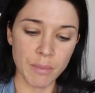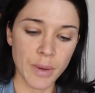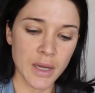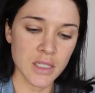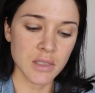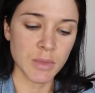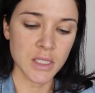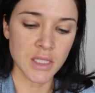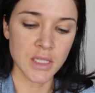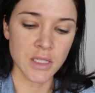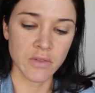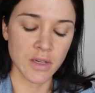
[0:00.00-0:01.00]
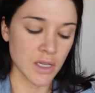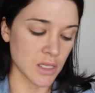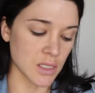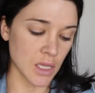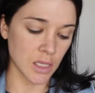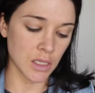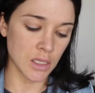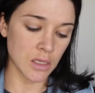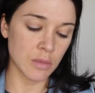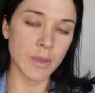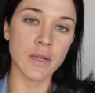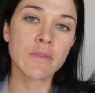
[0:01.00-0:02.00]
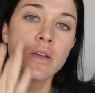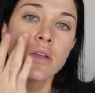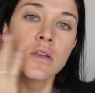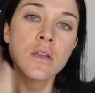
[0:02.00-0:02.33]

but my skin definitely needs a little bit of